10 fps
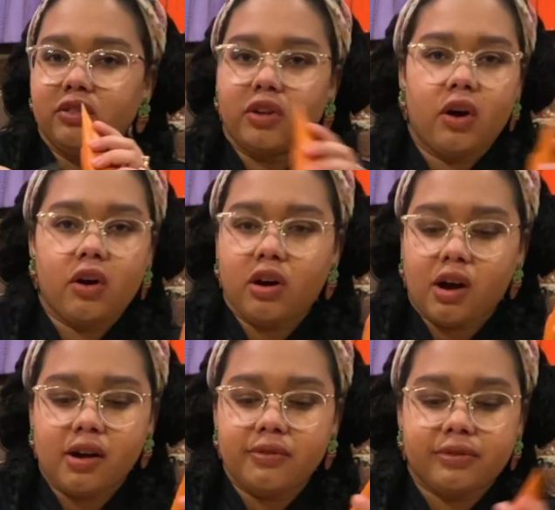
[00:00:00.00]
Don't cut
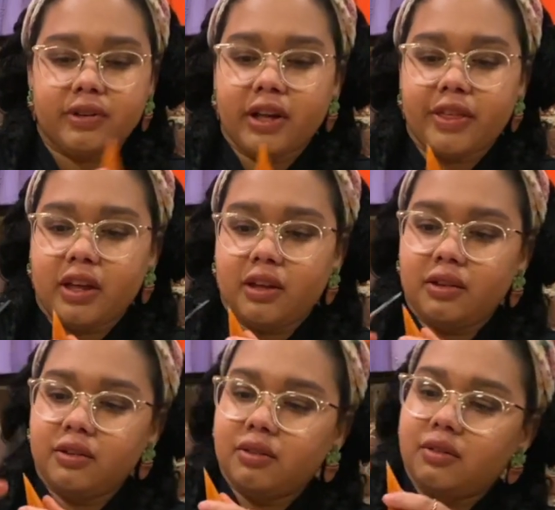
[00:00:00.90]
off
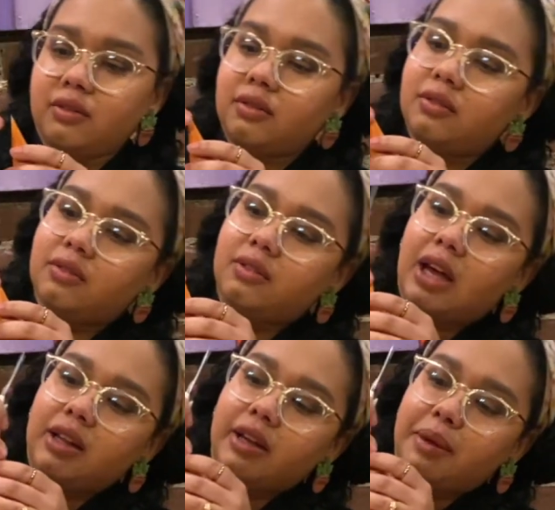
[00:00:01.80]
nothing,
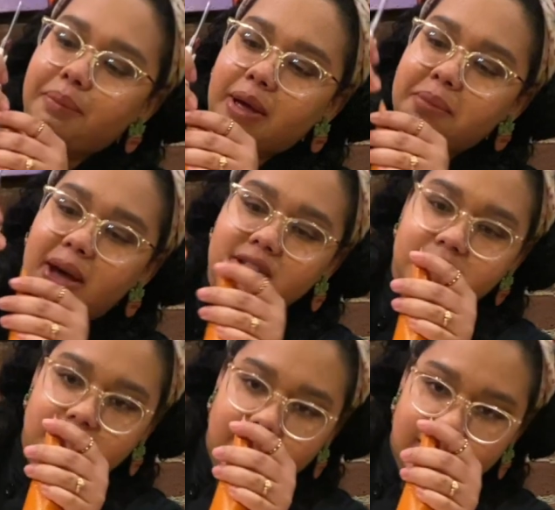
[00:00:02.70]
not like a big amount,
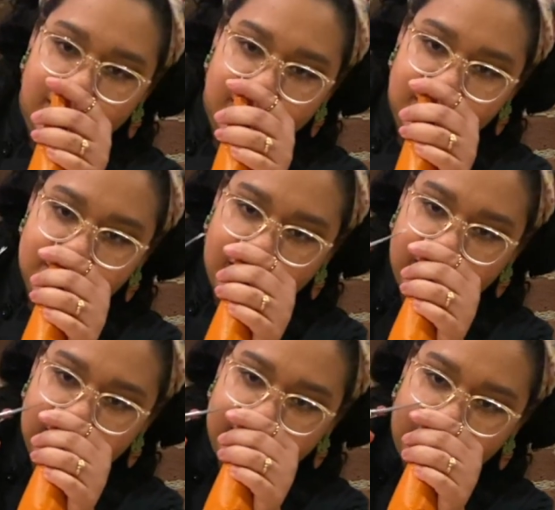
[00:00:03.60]
just like the
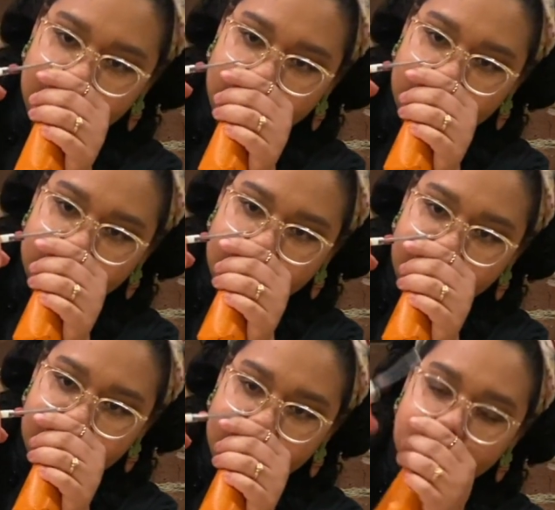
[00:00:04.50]
tiny little tip
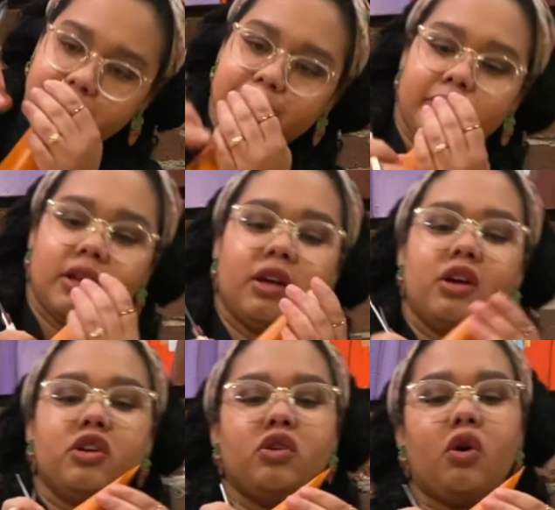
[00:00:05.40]
here.
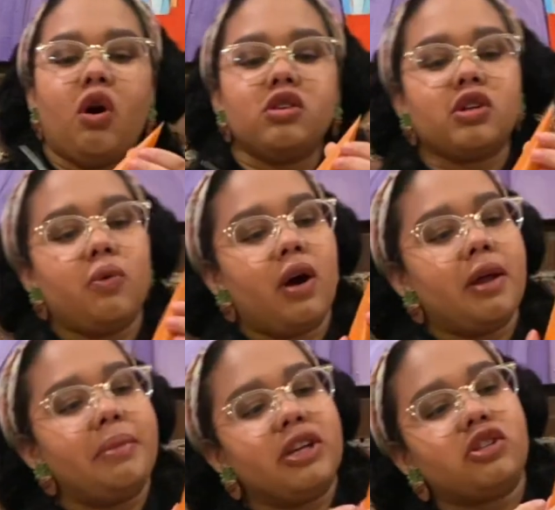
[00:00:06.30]
You also want
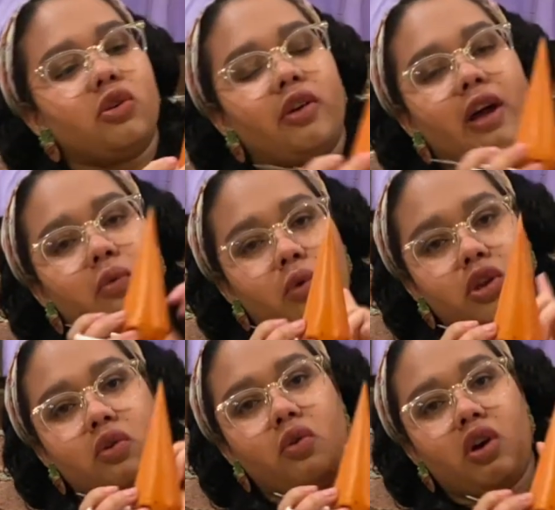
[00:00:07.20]
to make sure that when
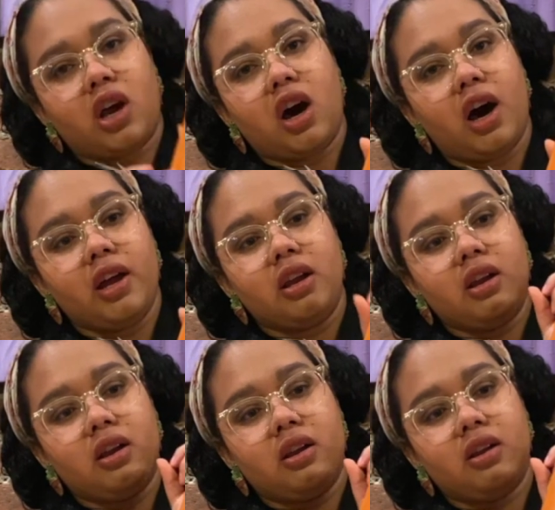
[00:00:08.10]
you cut
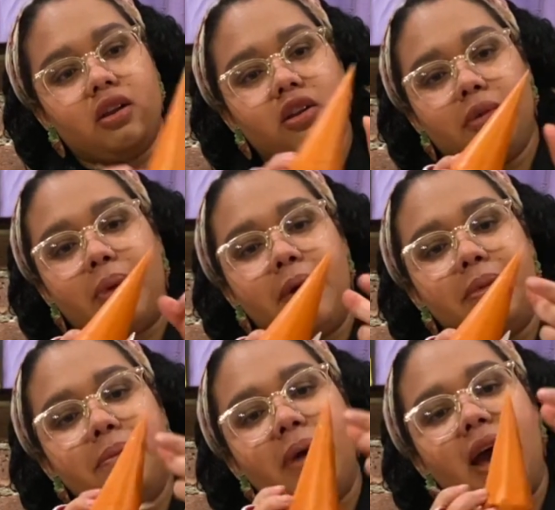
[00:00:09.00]
your
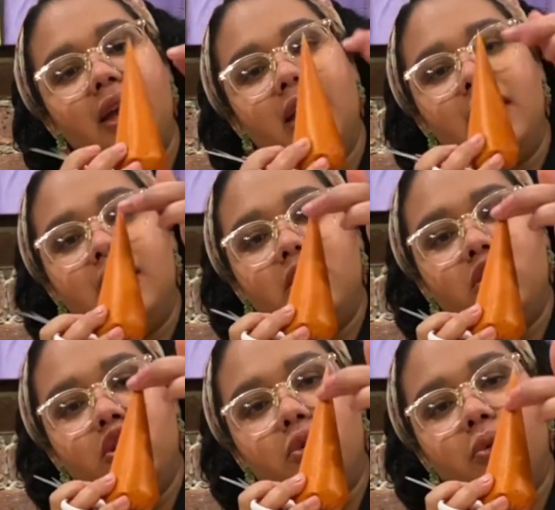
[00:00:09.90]
piping bag,
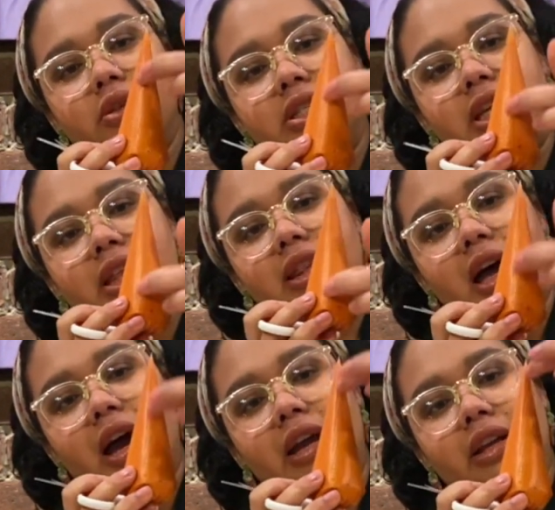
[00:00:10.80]
you will see the
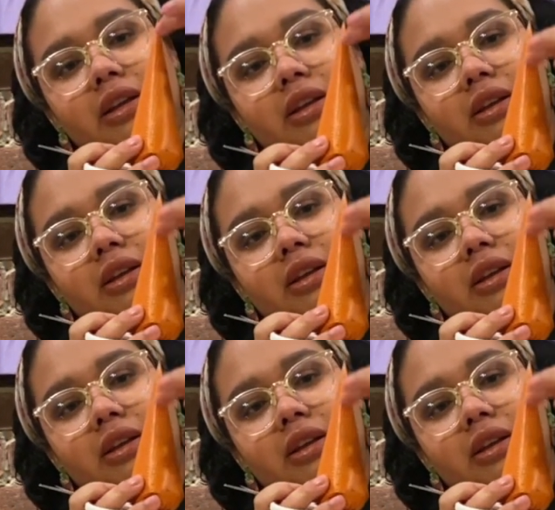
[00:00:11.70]
line.